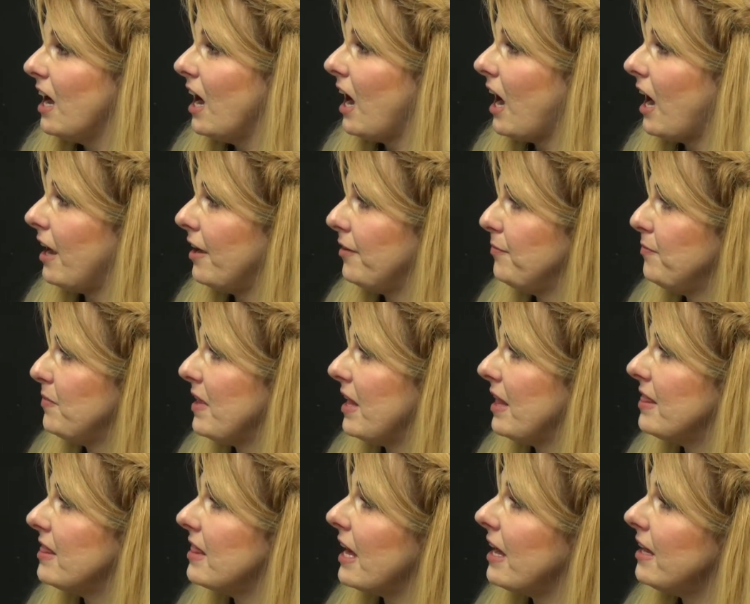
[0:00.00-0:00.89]
I,
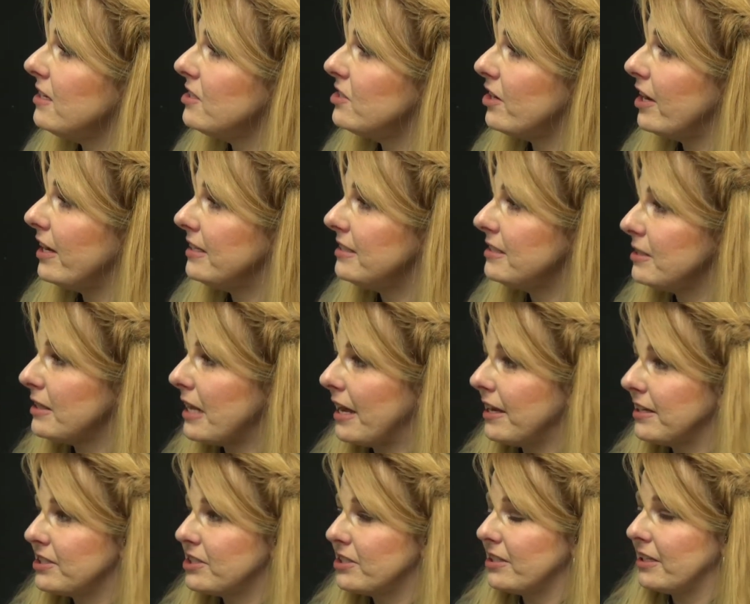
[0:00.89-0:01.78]
that dress
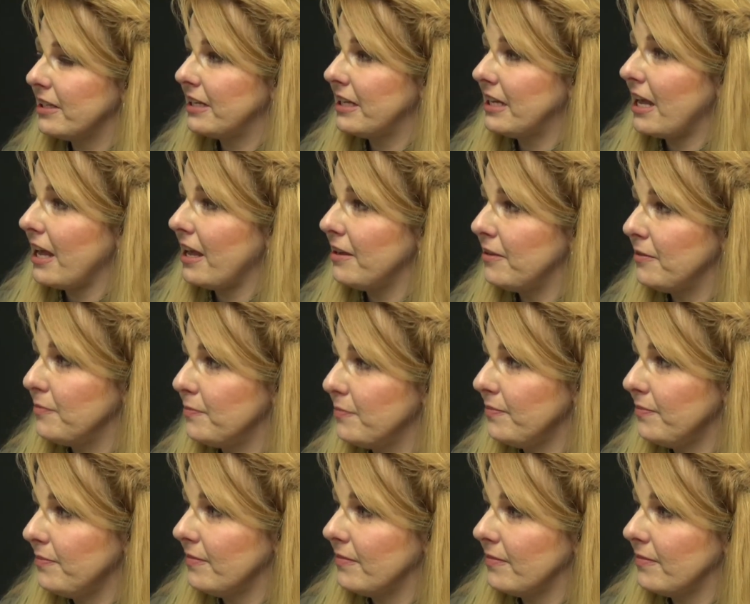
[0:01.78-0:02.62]
actually came